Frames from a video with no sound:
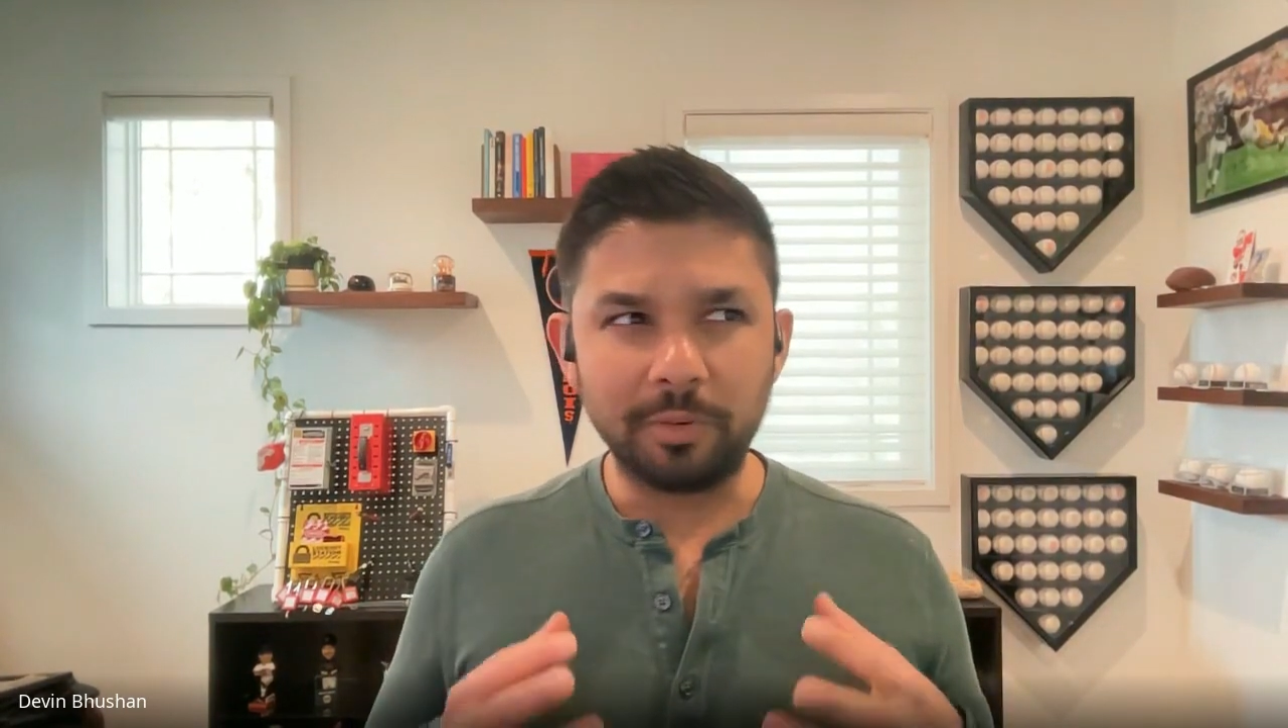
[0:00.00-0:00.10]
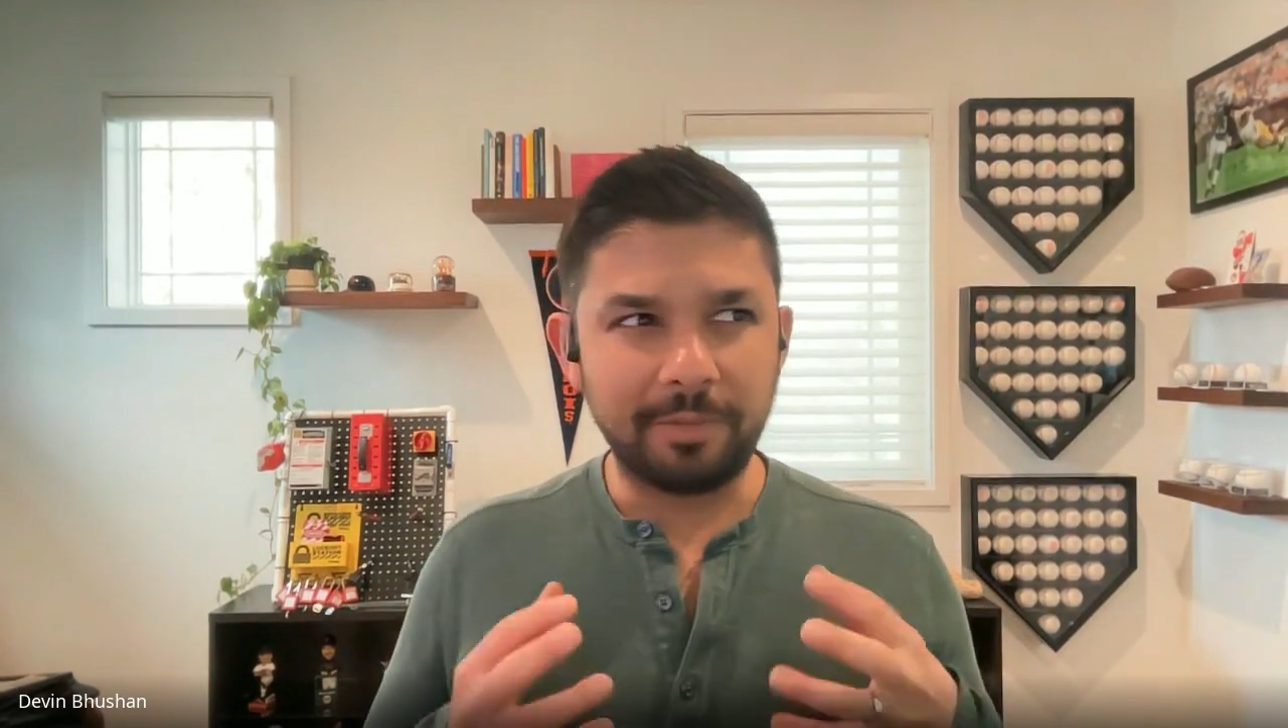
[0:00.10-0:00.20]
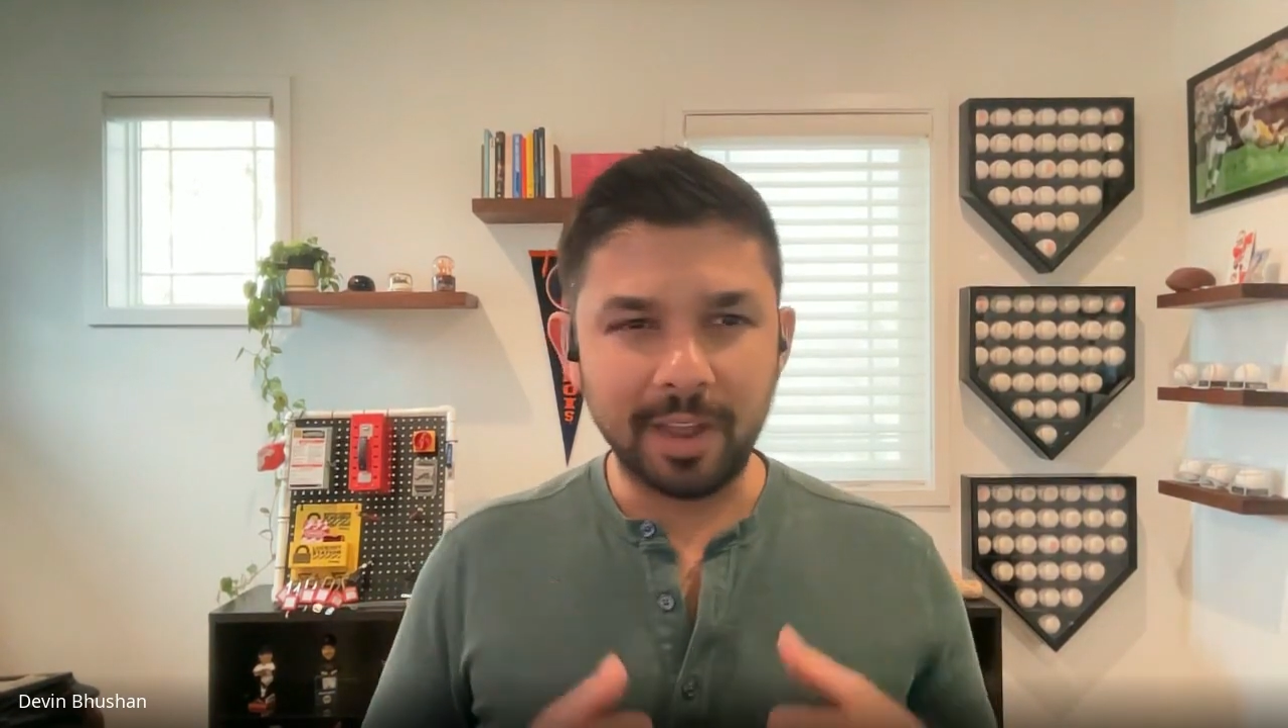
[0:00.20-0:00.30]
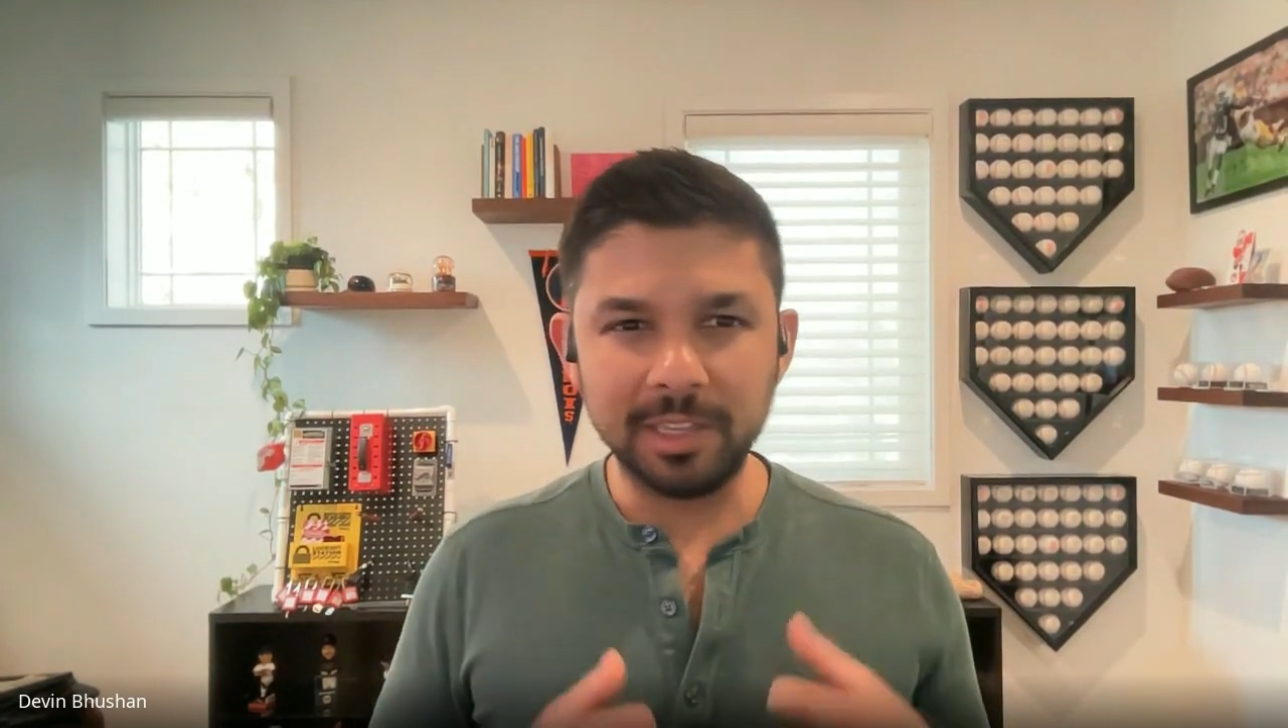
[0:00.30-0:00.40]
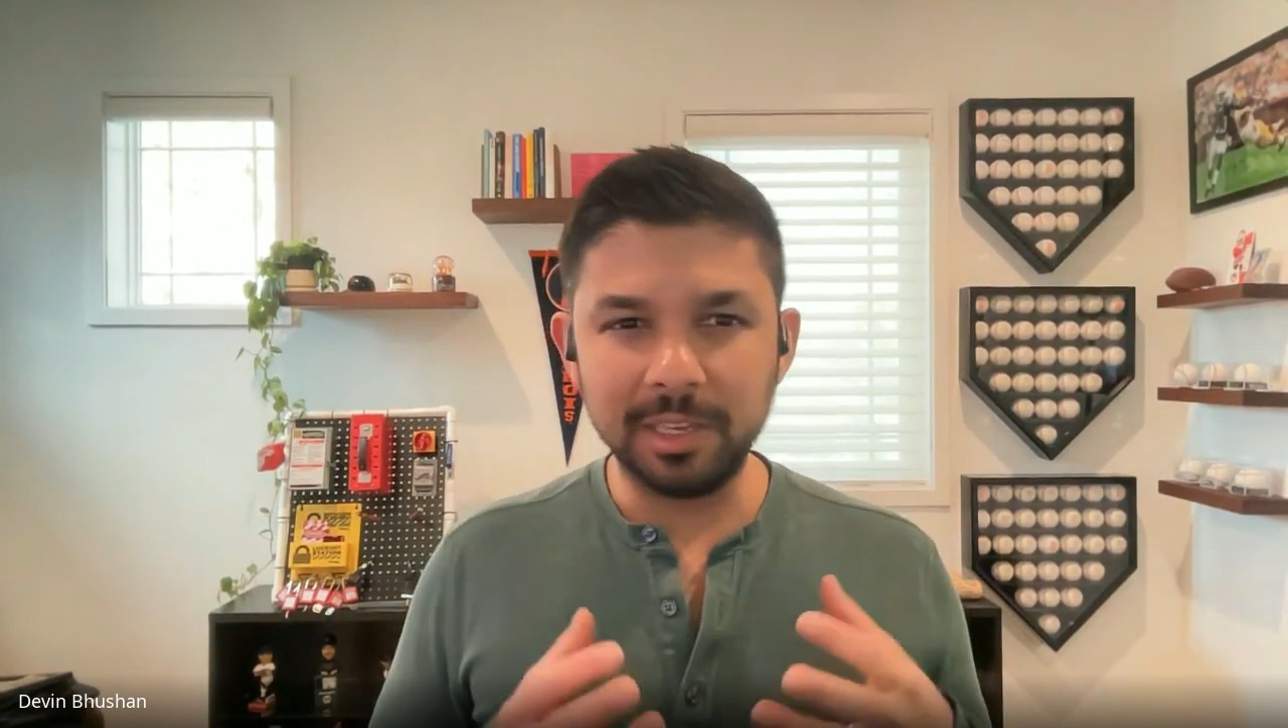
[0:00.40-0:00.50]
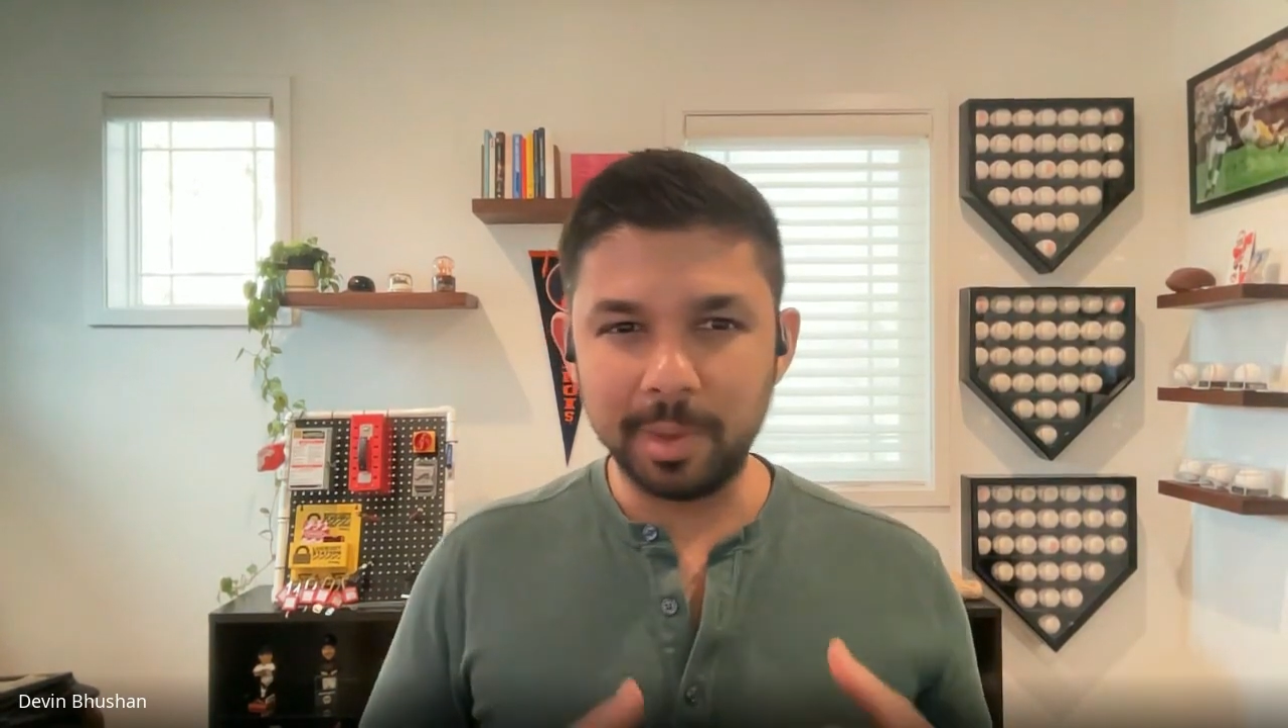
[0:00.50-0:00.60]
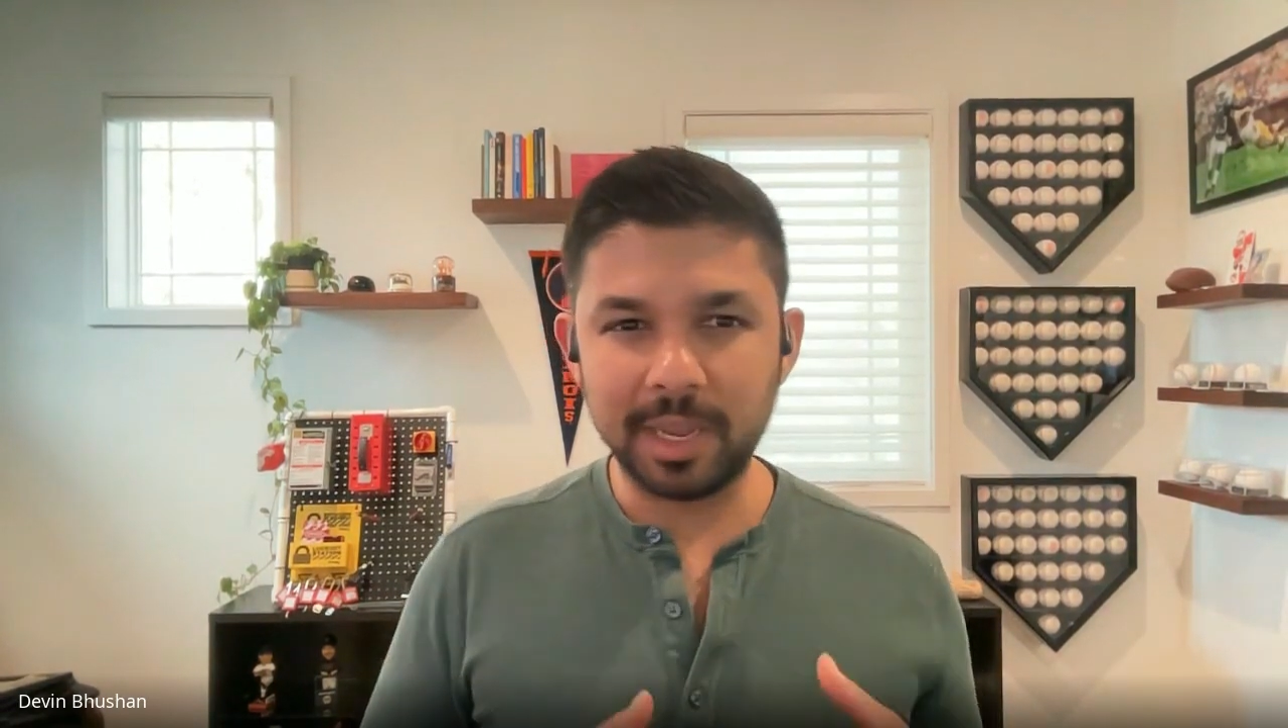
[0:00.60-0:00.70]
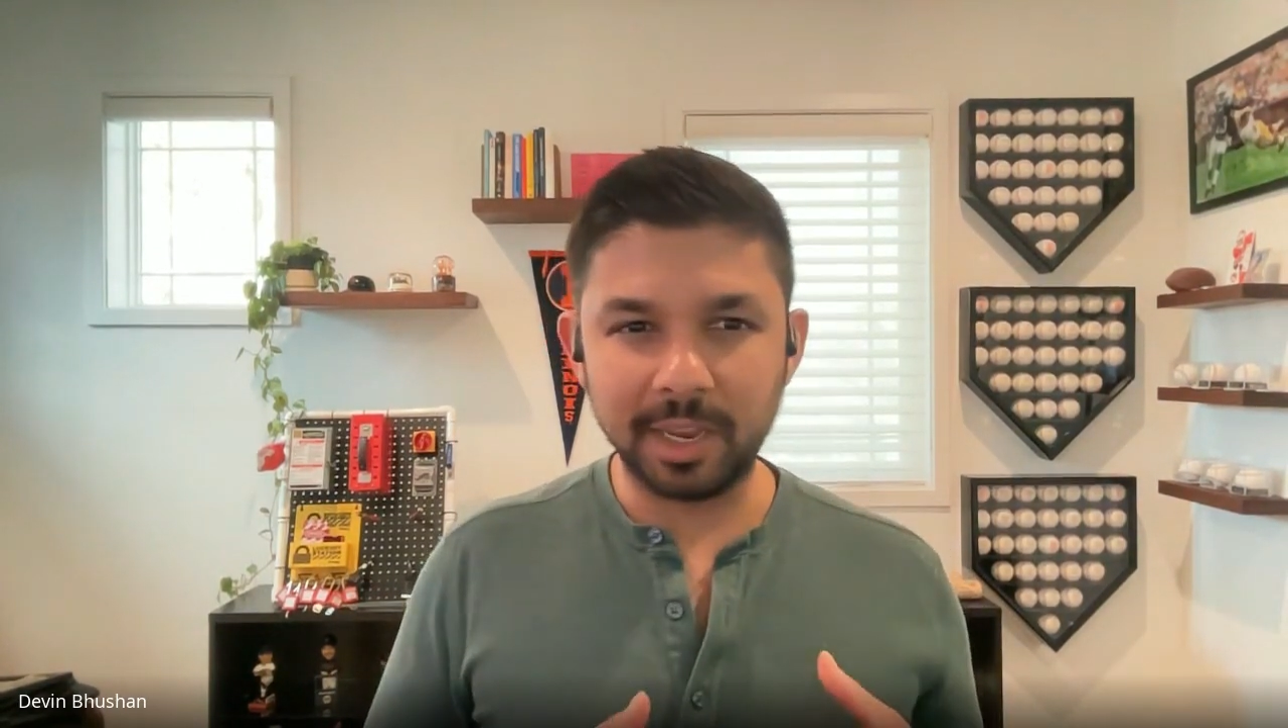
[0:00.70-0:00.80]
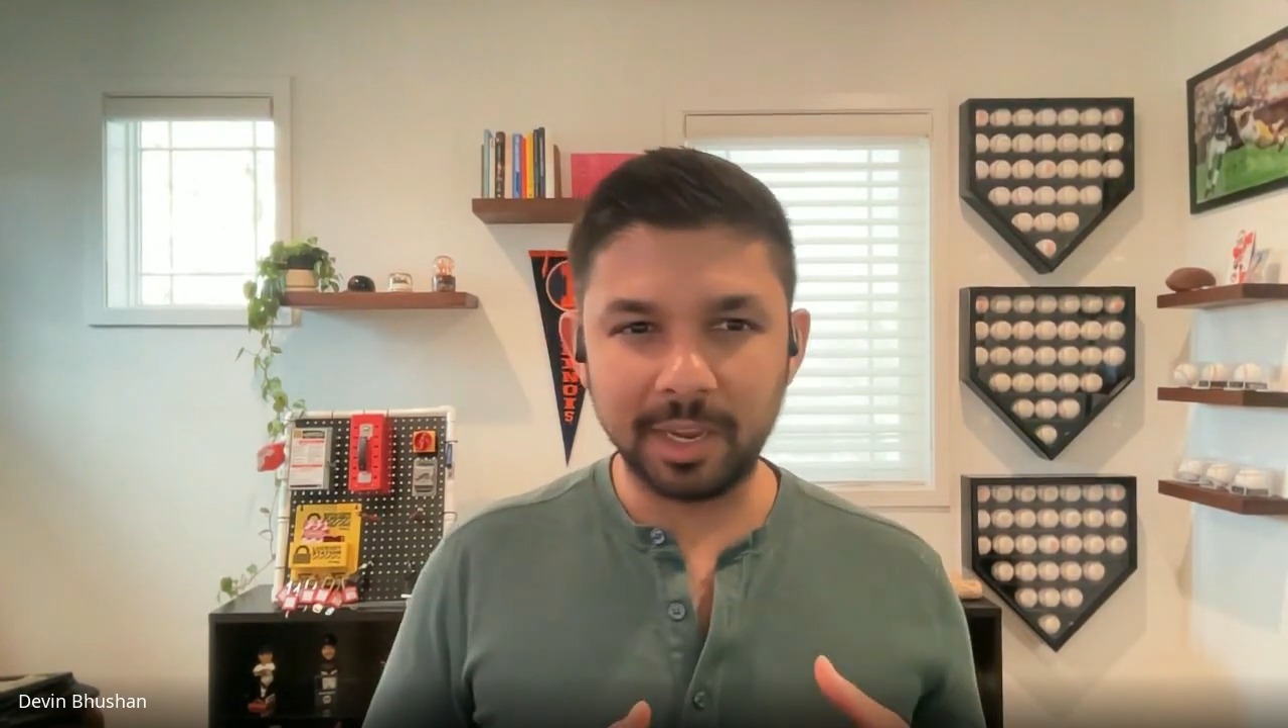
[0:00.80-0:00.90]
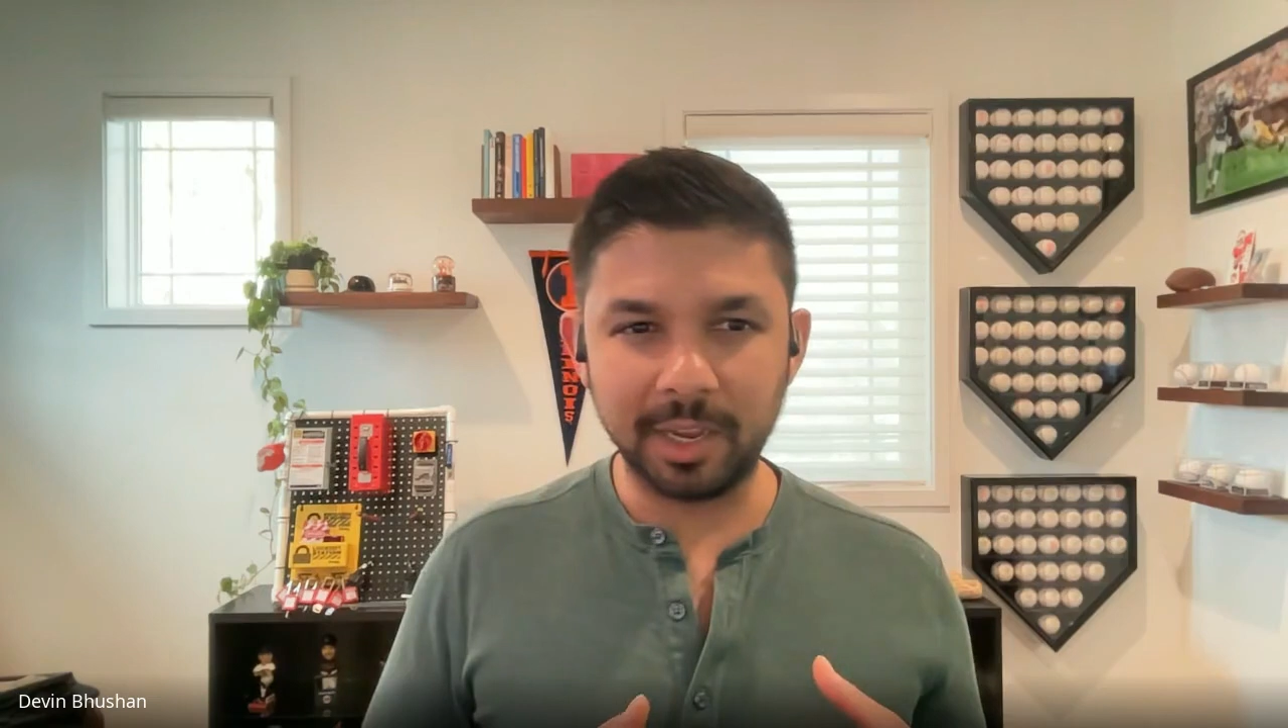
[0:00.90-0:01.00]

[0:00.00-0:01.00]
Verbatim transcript: finally making